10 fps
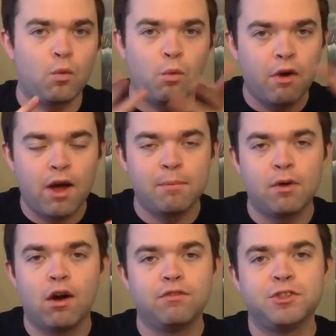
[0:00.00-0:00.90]
web
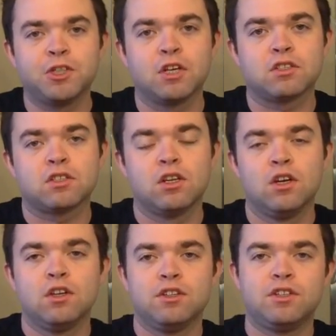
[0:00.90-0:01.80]
of just
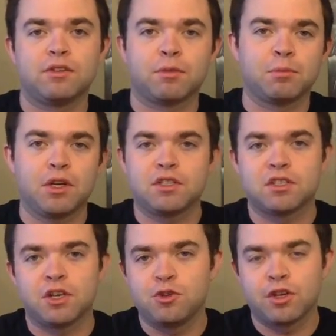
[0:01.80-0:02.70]
different places
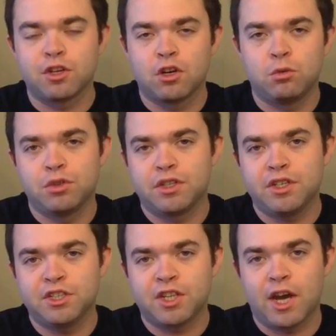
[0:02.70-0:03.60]
that you can go within
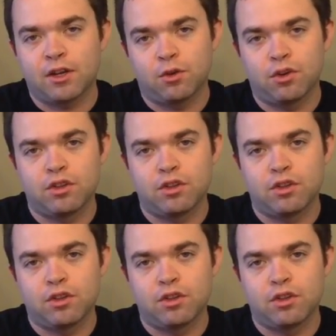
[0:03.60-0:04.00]
each category.